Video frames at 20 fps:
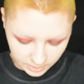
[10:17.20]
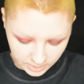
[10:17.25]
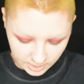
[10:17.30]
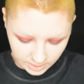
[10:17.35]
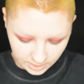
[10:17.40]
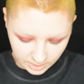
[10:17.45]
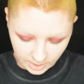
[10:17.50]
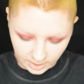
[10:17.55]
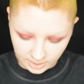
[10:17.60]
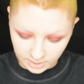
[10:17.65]

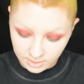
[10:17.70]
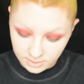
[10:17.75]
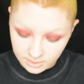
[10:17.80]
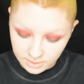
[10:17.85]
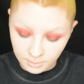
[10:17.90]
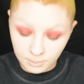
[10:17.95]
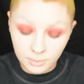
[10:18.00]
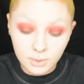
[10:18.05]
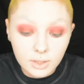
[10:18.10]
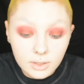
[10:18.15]
didn't get the
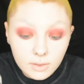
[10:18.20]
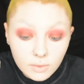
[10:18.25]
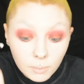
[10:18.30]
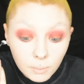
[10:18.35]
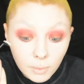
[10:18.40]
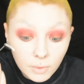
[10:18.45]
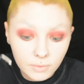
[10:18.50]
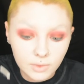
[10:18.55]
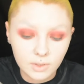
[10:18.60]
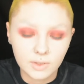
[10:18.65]
symbolism
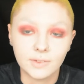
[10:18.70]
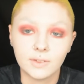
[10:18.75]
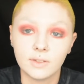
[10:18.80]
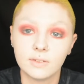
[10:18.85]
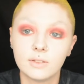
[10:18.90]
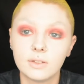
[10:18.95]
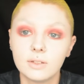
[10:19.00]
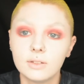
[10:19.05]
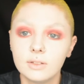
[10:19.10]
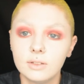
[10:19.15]
of the
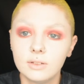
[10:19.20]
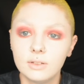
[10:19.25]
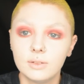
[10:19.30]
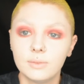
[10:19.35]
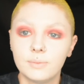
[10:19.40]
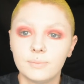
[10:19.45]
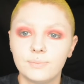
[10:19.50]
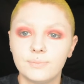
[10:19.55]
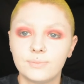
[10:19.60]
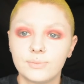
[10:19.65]
scissors
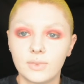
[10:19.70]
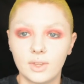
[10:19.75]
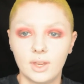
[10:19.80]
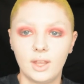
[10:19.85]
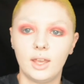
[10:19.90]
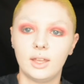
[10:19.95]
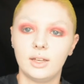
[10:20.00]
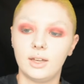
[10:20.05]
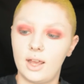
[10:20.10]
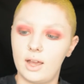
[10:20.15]

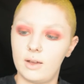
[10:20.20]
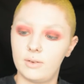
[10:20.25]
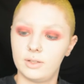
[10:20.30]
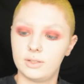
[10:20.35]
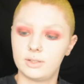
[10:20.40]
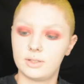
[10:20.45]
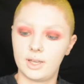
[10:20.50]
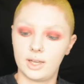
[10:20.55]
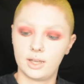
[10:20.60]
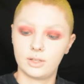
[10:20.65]
and how
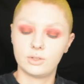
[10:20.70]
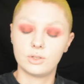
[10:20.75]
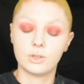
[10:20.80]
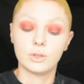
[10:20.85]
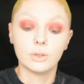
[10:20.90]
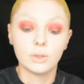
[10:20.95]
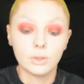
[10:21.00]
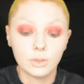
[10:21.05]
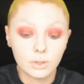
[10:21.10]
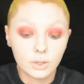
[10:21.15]
it's like
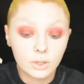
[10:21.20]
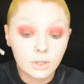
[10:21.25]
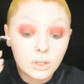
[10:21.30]
two